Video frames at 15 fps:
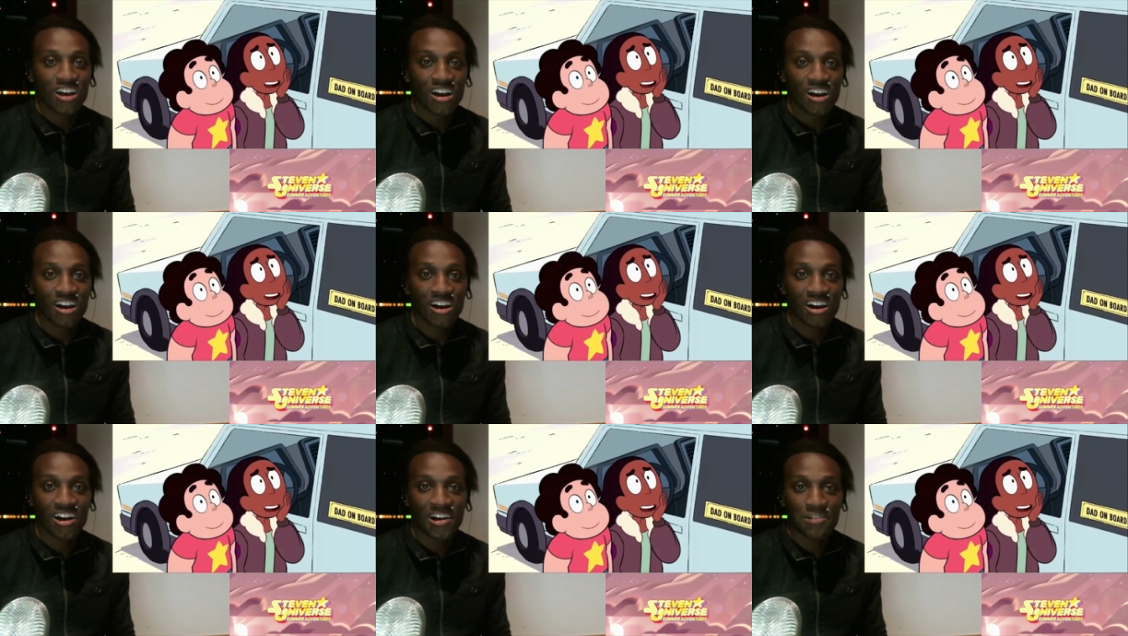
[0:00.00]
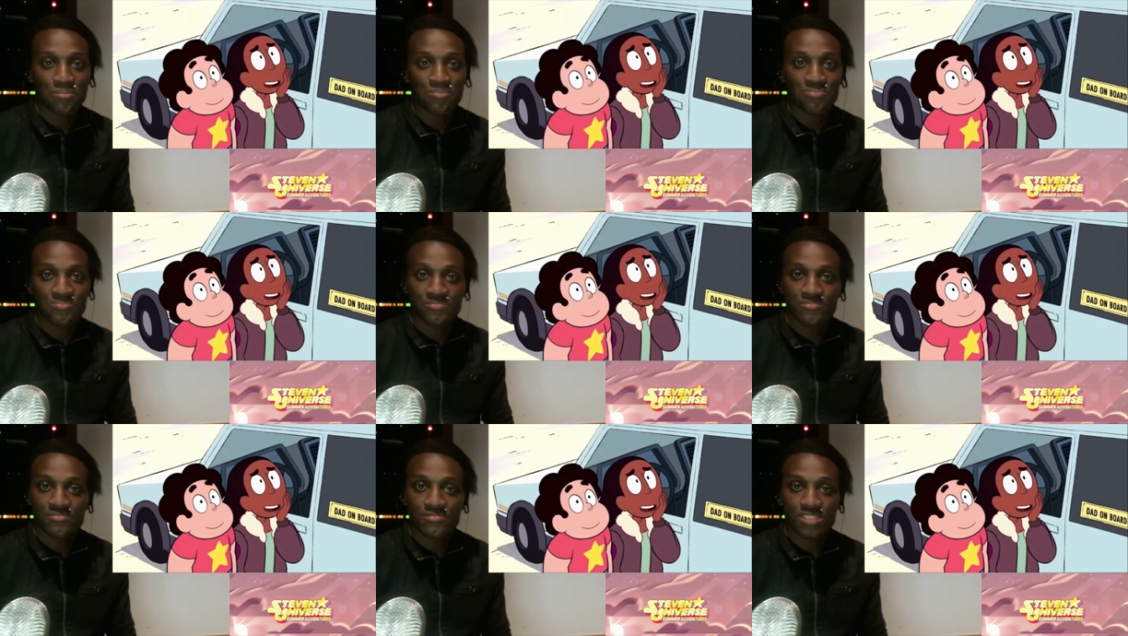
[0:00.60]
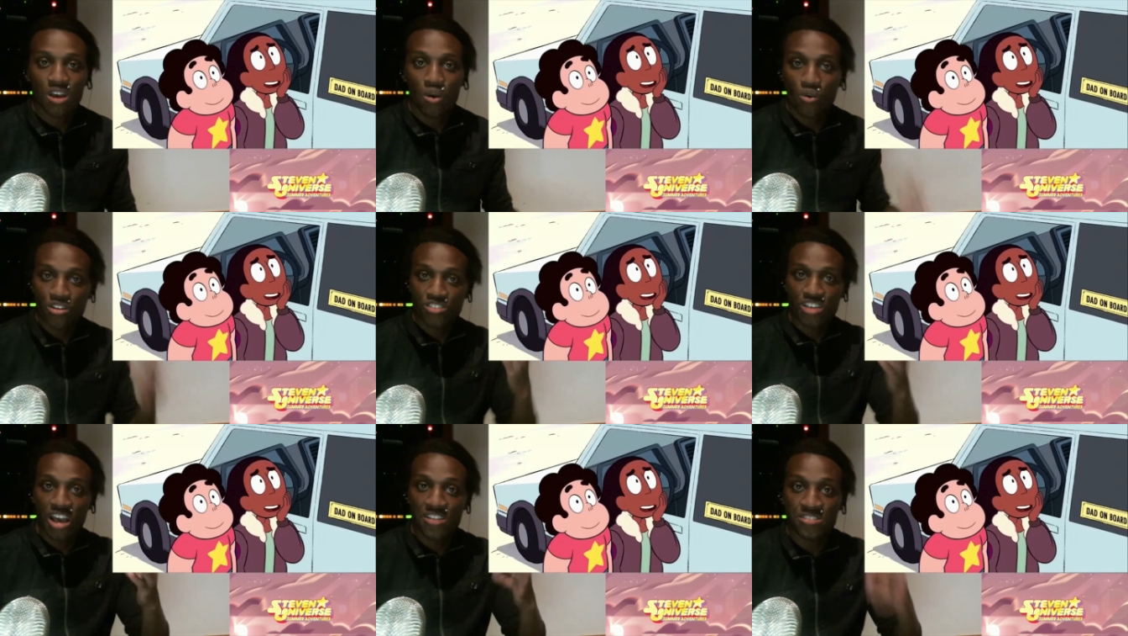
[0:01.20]
Um, what do
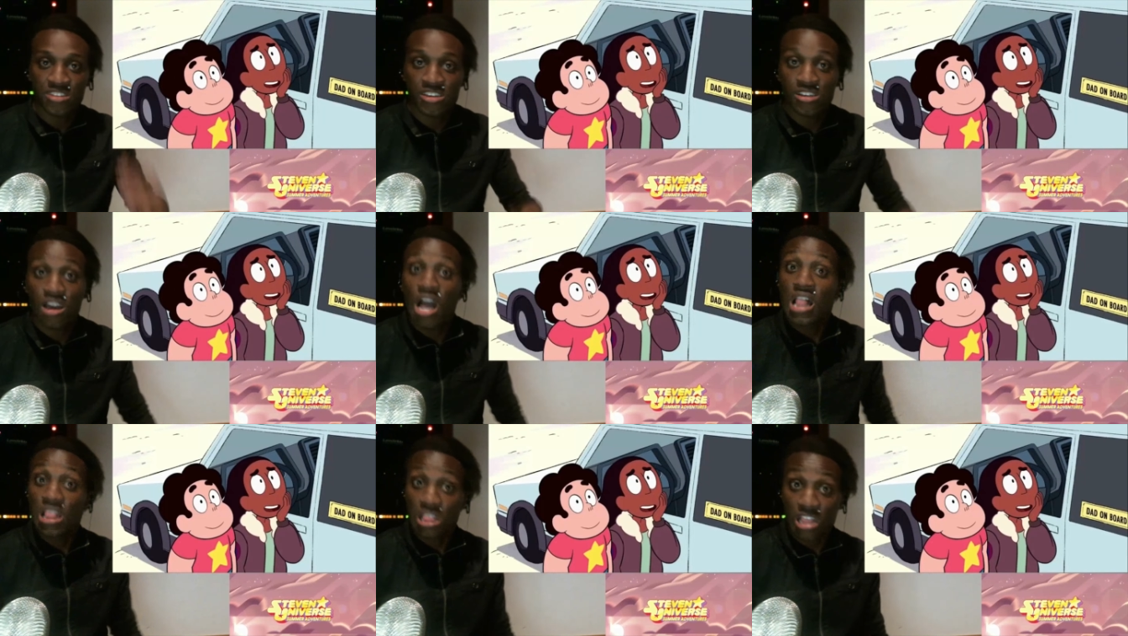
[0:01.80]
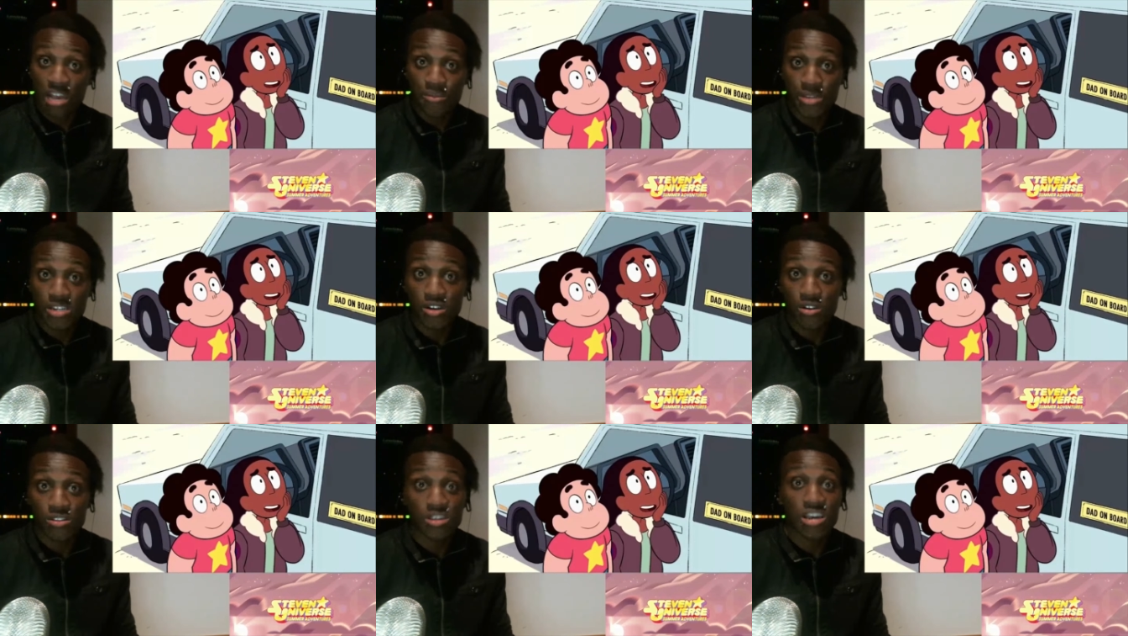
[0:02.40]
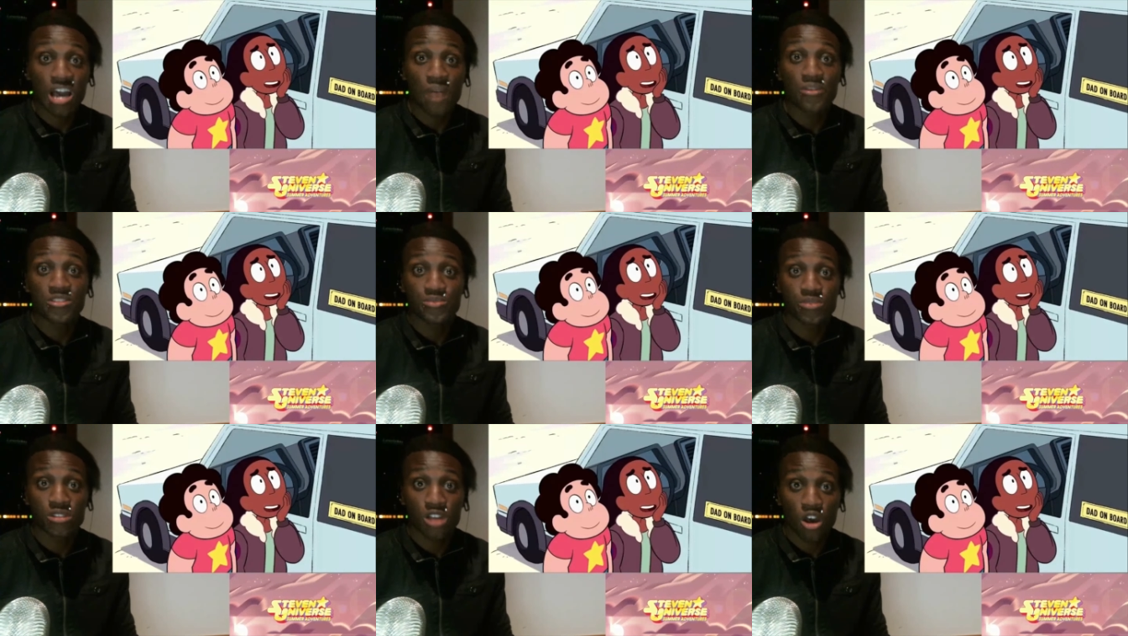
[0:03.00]
you guys think? Let me know in the comments
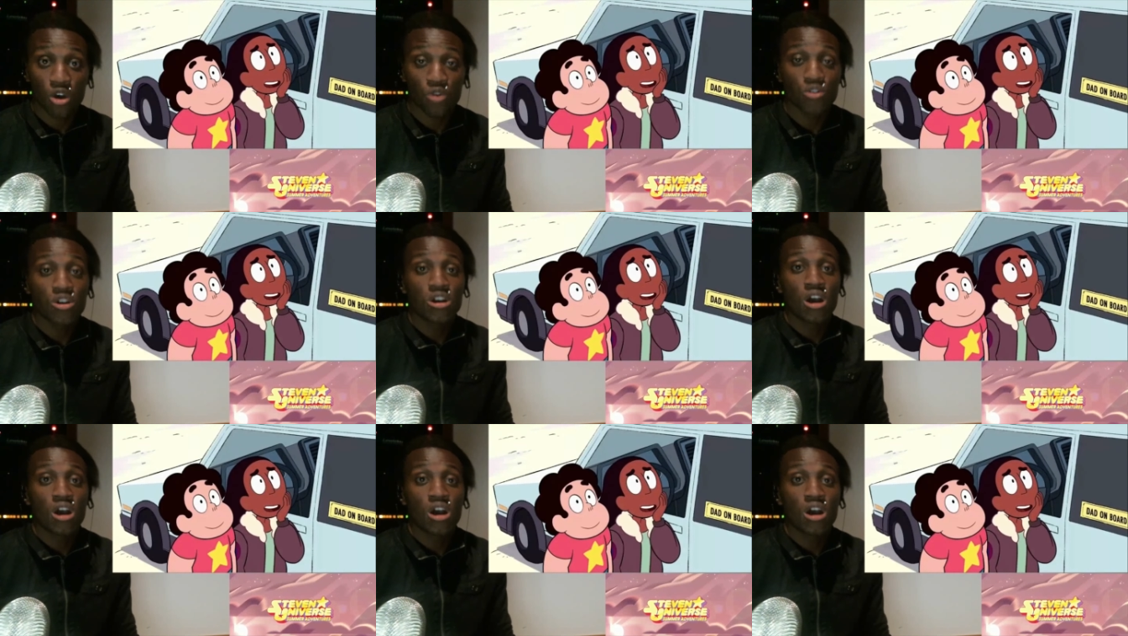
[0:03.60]
below.